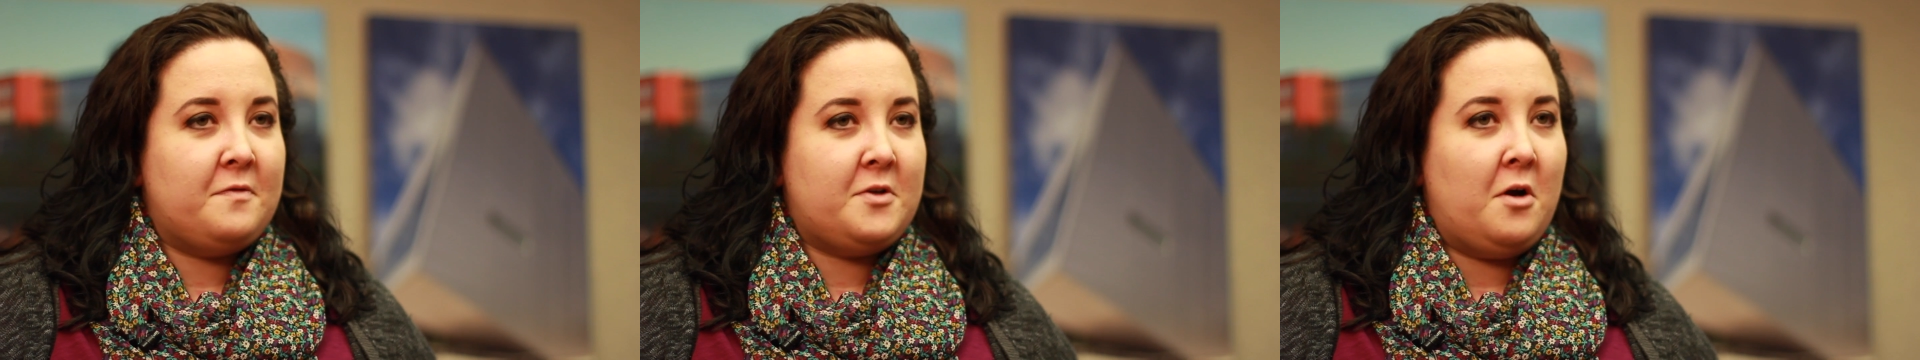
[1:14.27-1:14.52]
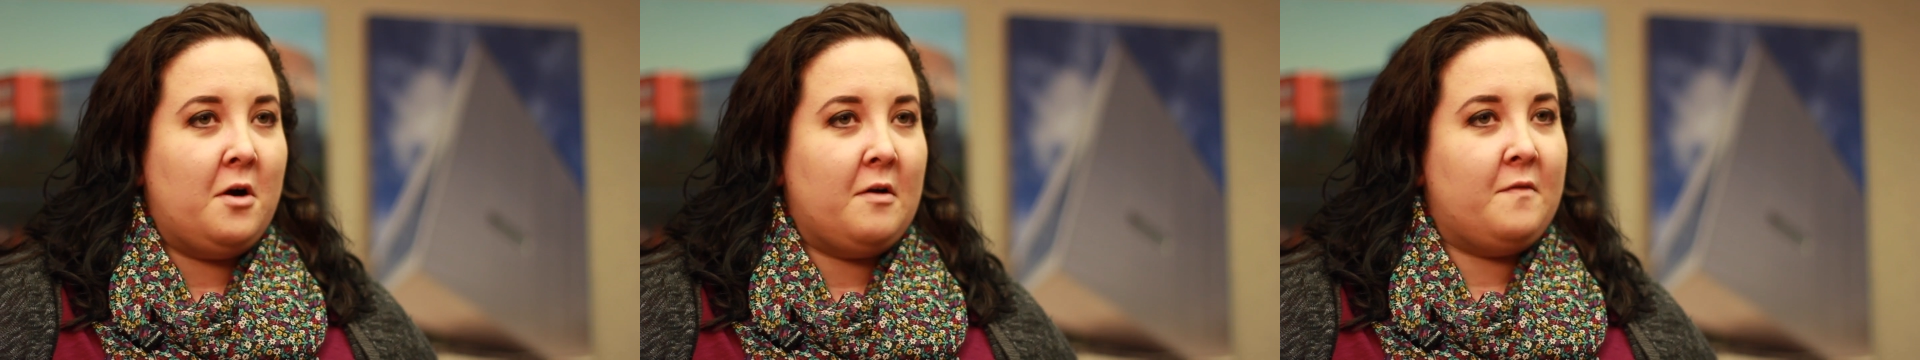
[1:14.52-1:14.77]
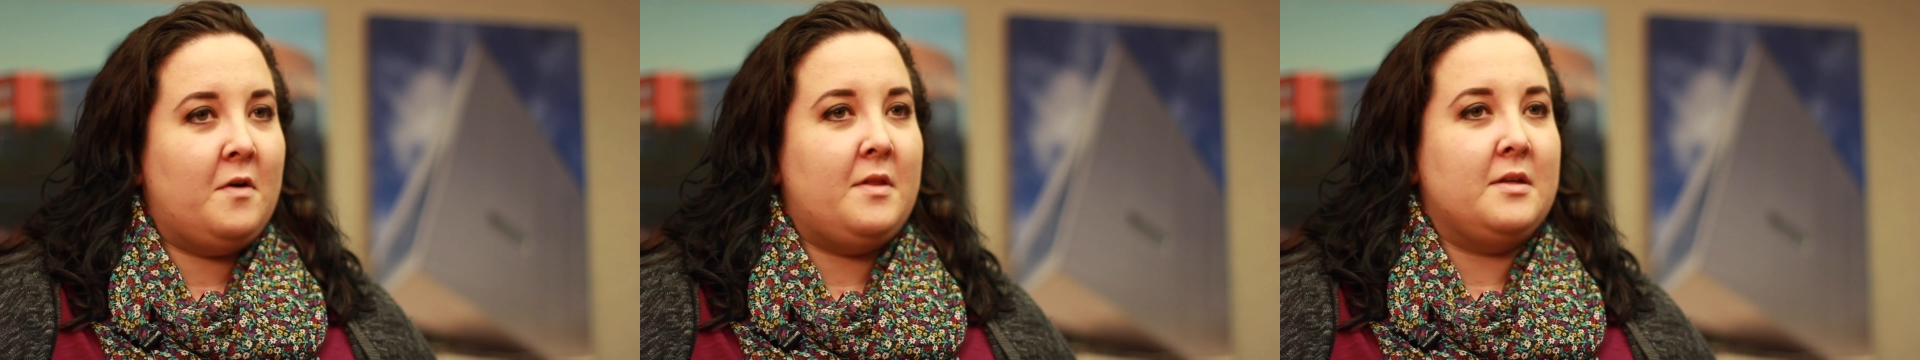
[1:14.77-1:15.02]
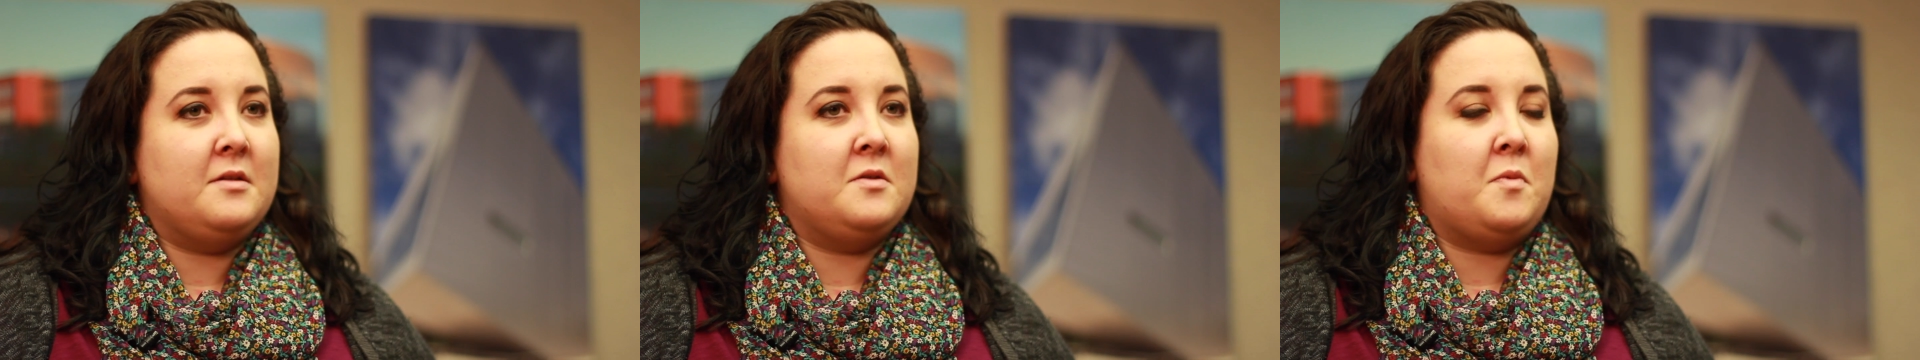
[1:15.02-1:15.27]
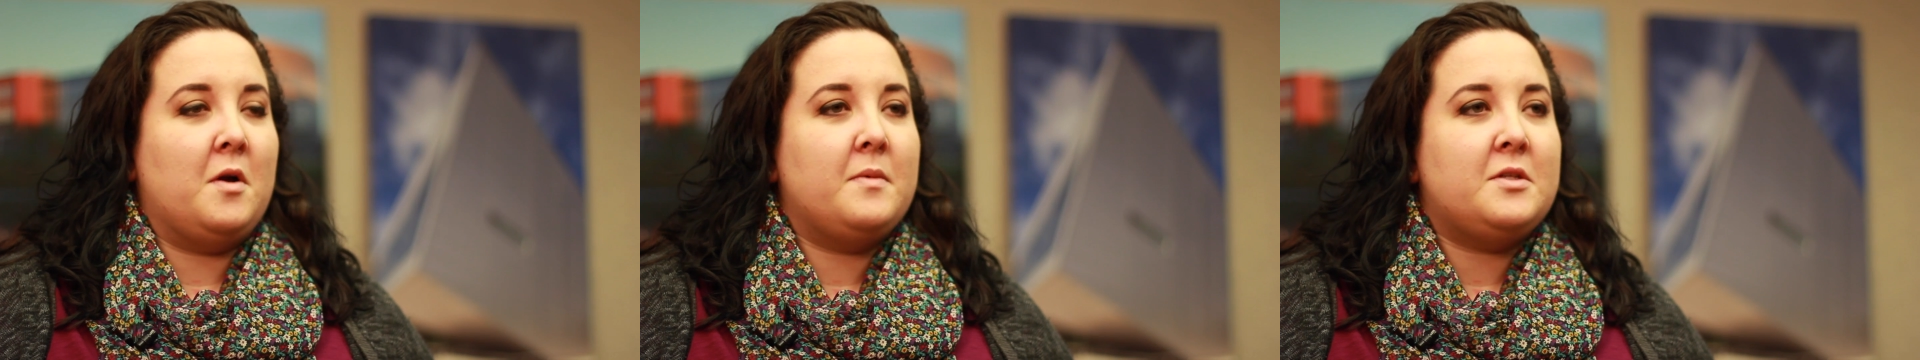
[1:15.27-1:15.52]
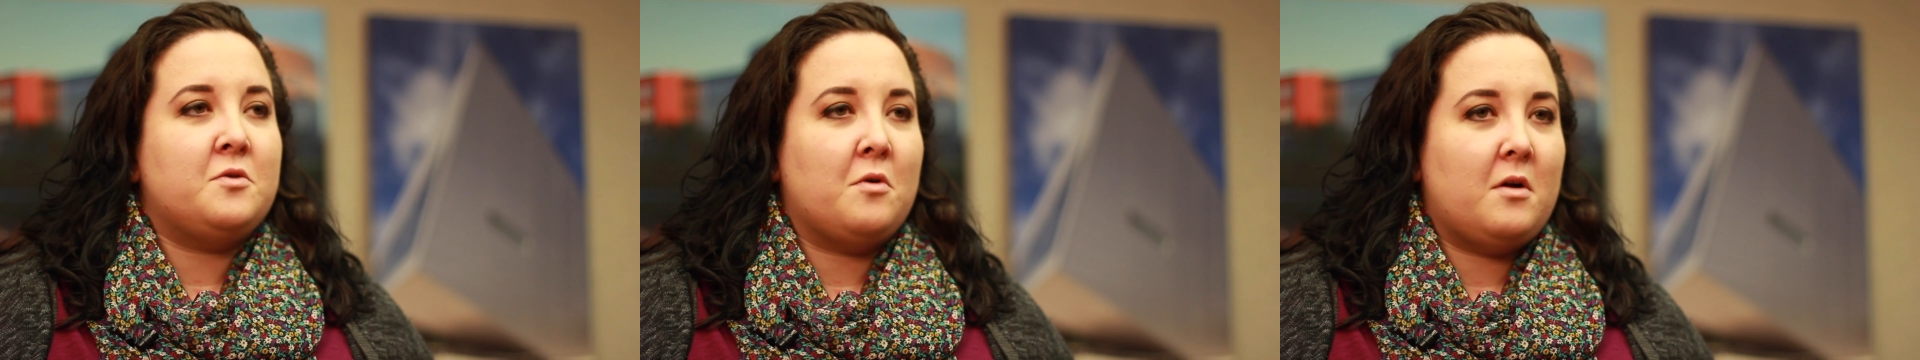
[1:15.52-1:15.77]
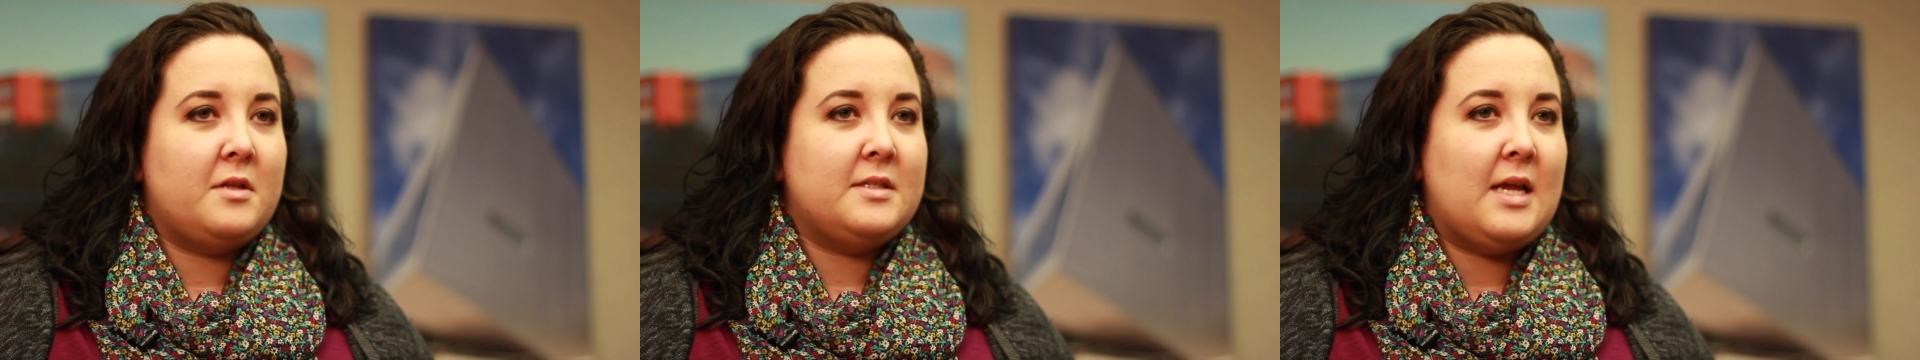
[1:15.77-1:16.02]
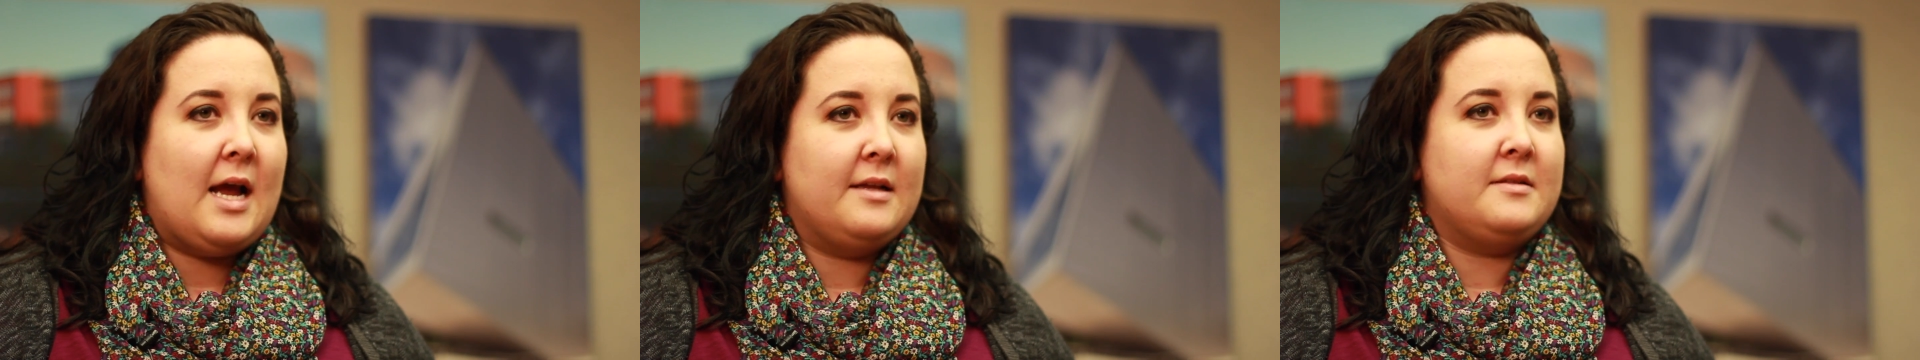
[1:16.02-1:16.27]
photographer and this is where we store all
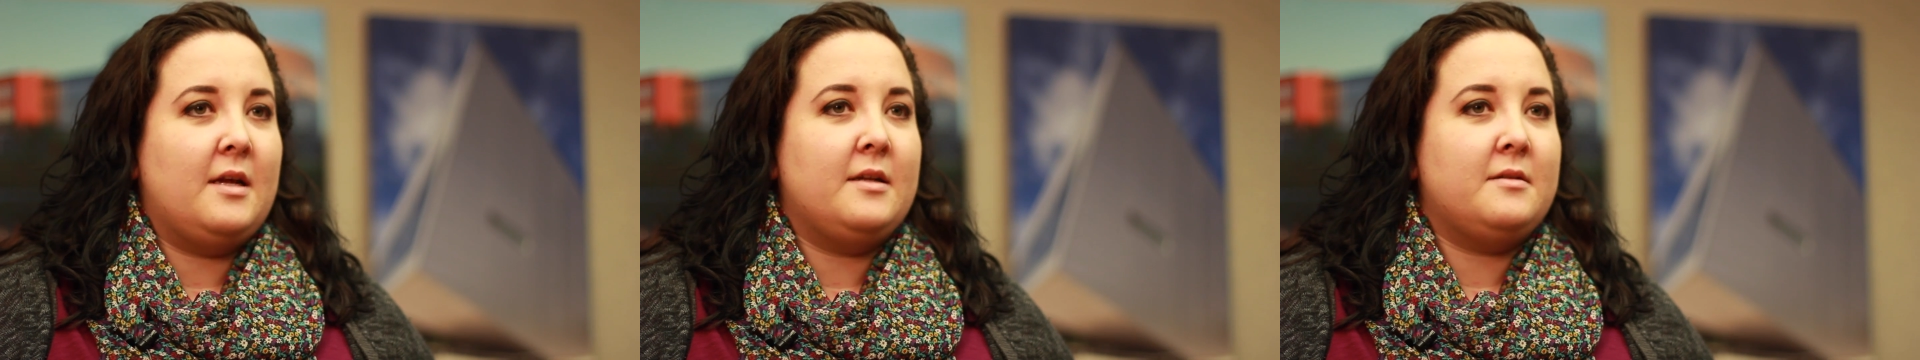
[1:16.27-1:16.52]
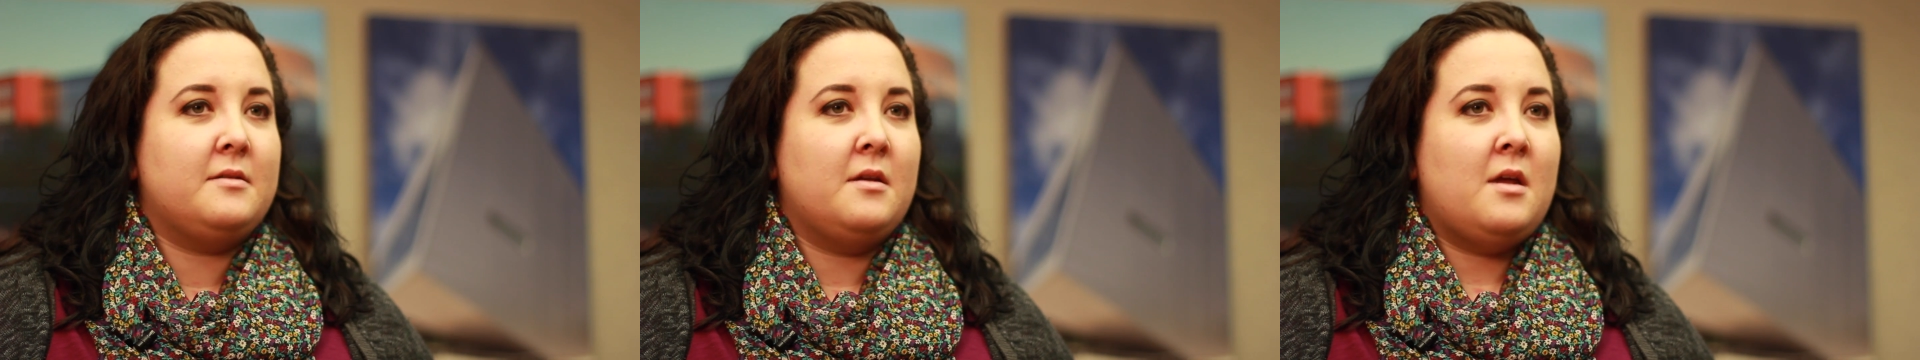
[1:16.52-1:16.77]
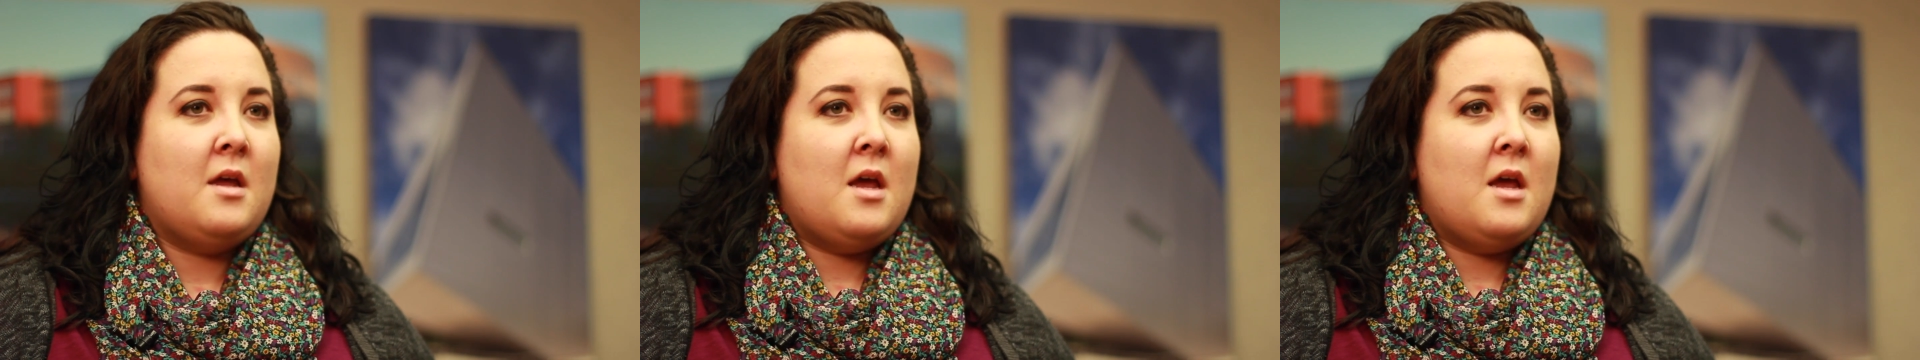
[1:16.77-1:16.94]
these assets.